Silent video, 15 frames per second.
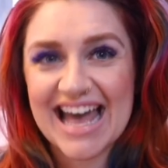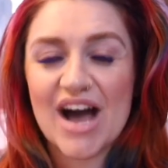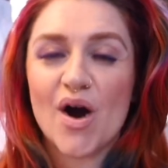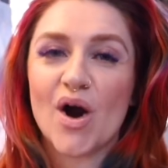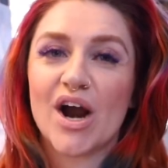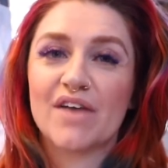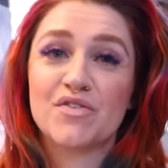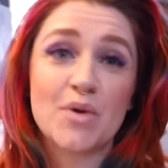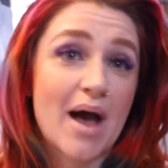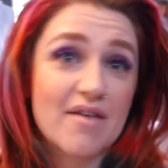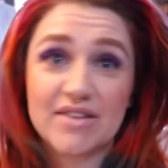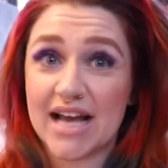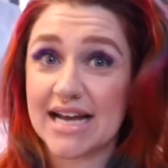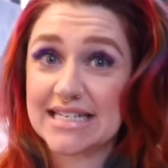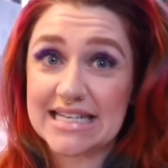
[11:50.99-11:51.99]
or if you have
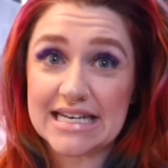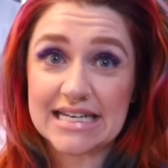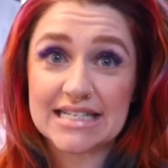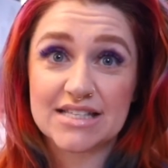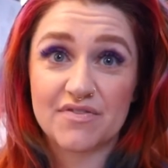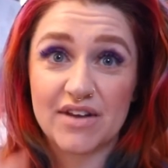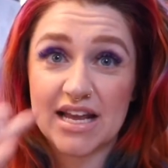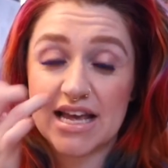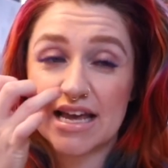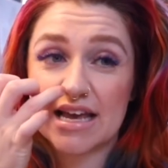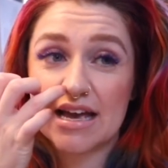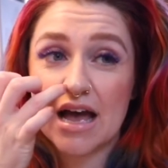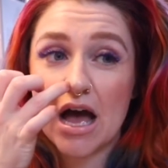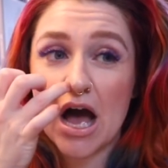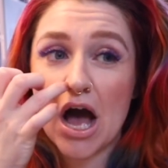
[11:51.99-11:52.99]
any ideas of any